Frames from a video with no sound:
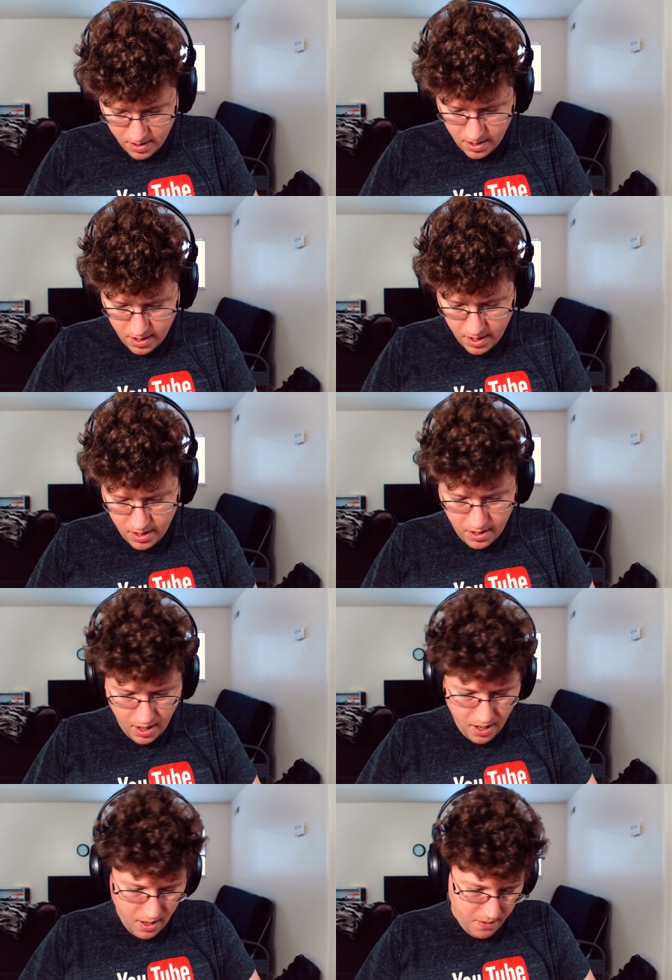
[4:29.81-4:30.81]
And then you
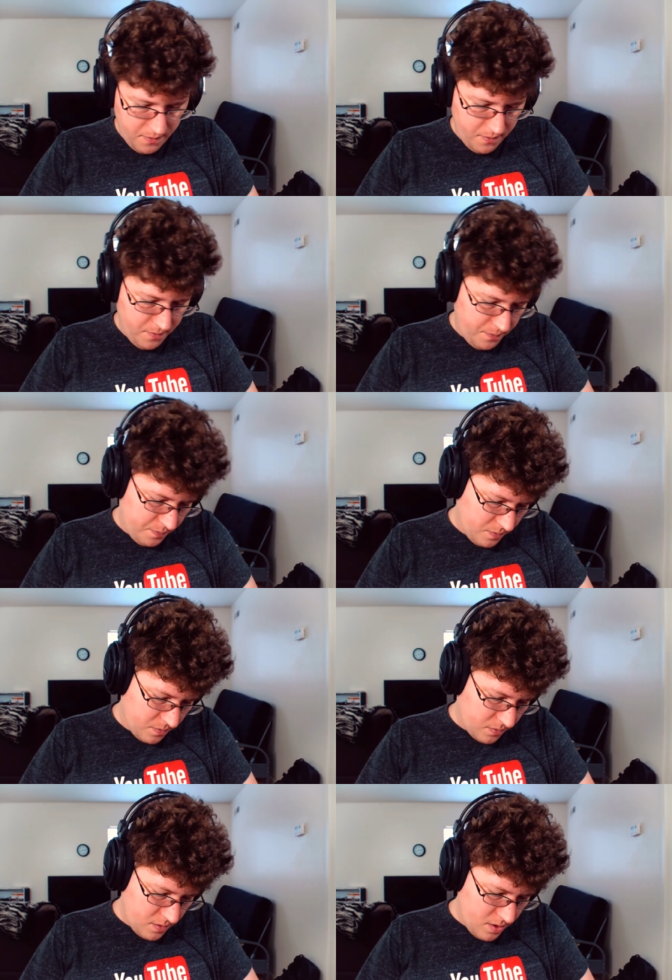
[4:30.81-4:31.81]
have
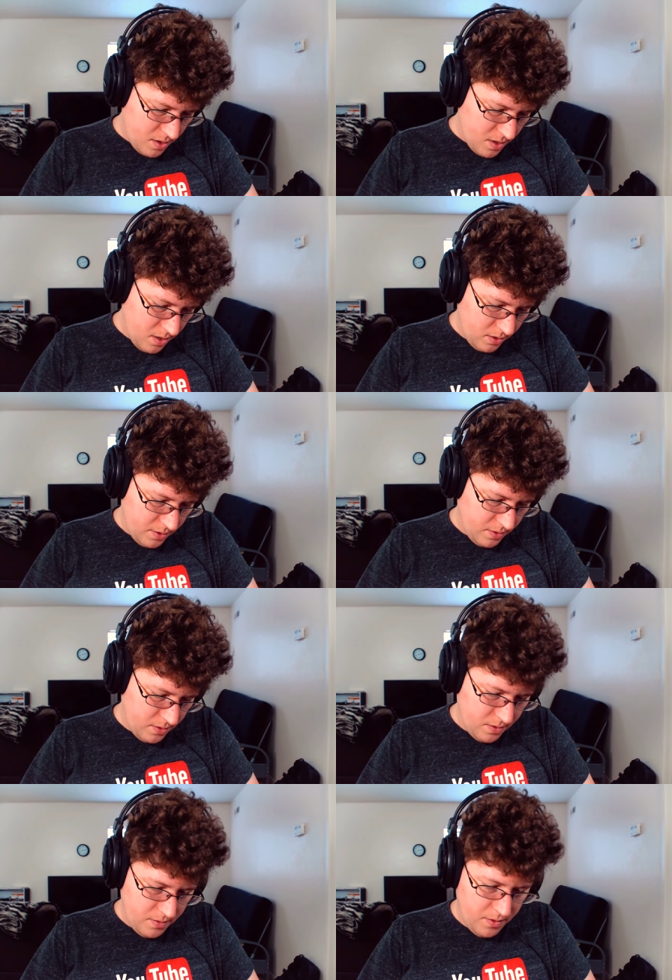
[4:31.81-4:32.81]
a
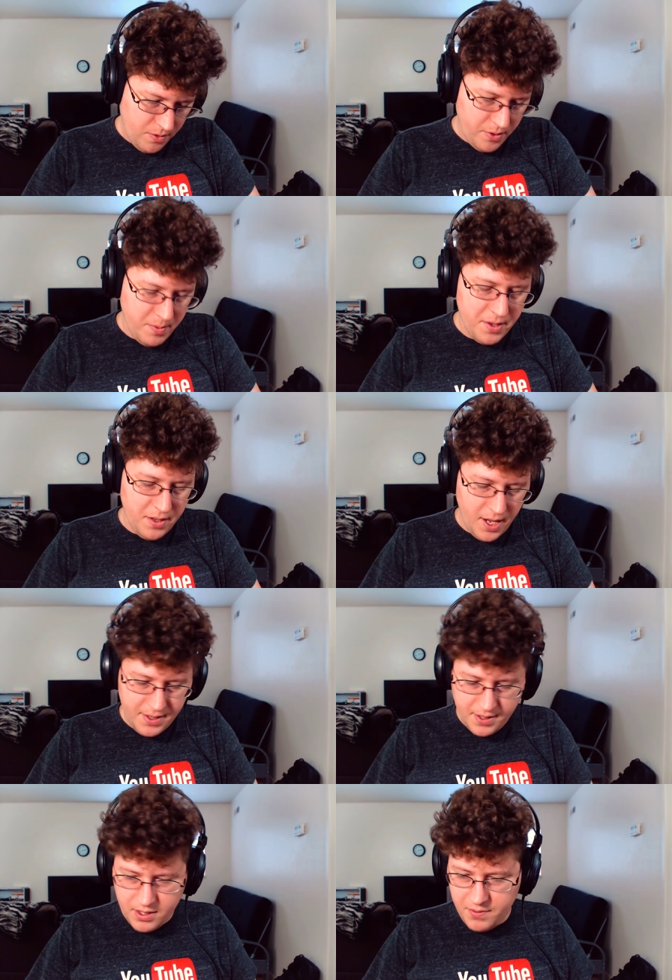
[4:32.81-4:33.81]
little 3-month
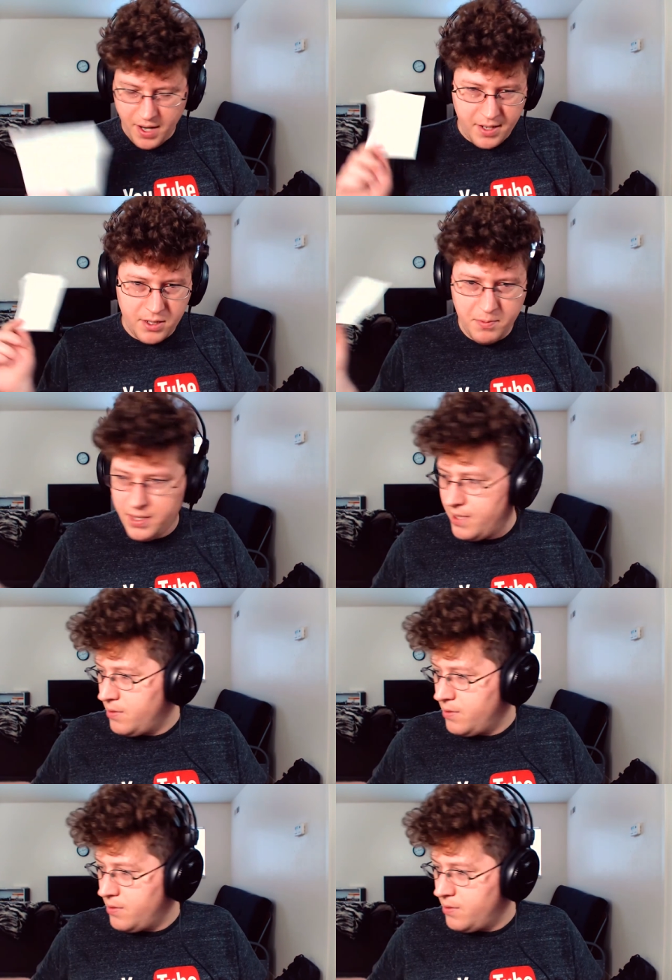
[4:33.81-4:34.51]
license for XSplit,